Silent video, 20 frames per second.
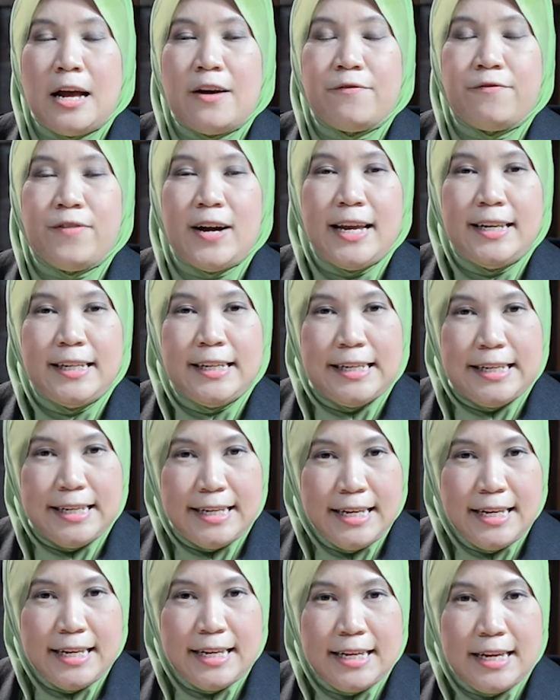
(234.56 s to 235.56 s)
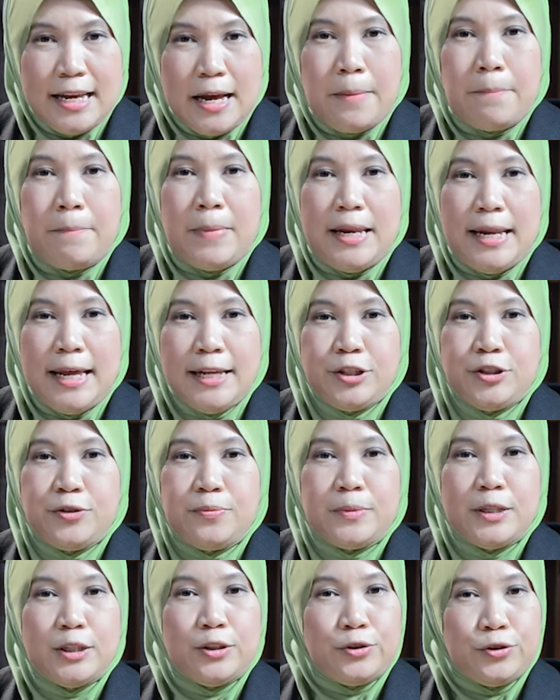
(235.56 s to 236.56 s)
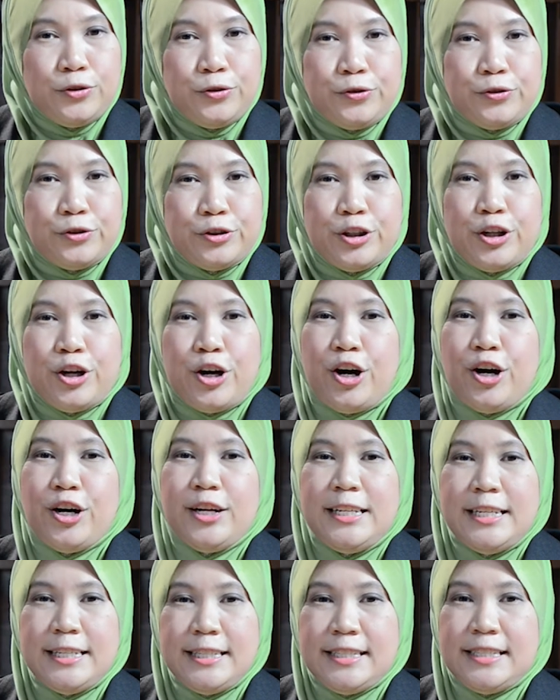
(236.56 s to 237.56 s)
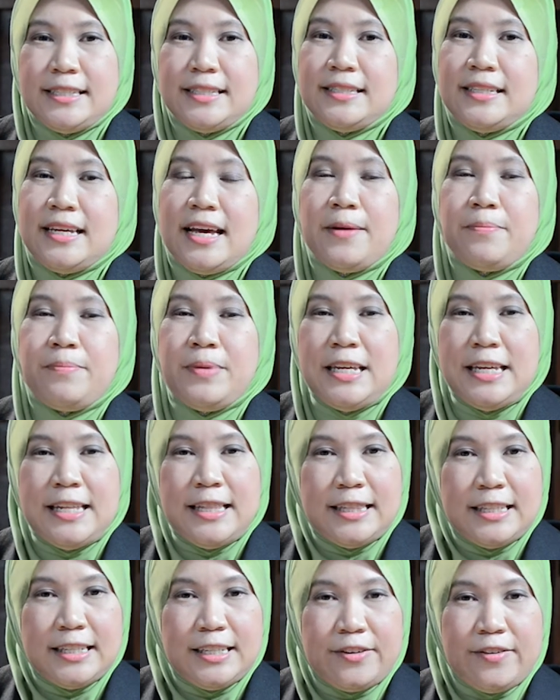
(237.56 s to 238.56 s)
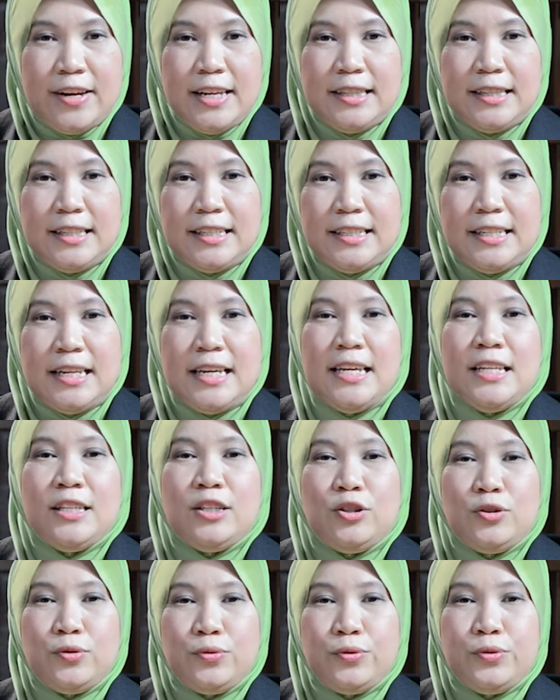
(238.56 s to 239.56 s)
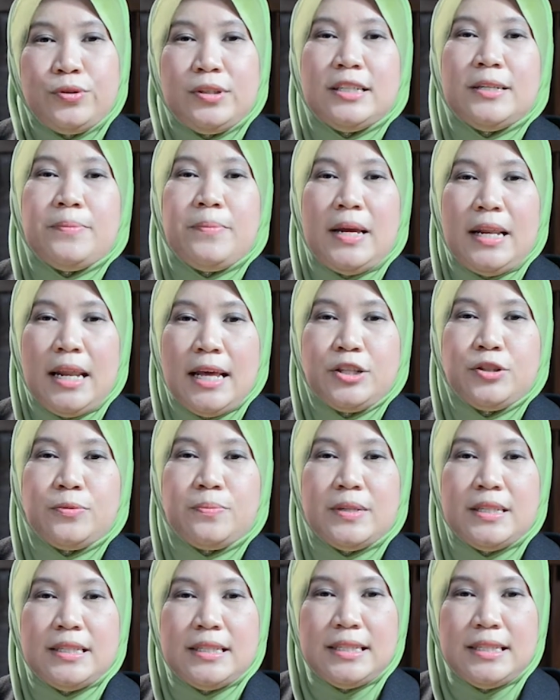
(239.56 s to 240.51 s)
Finally, management tool. Audits can be integrated into the management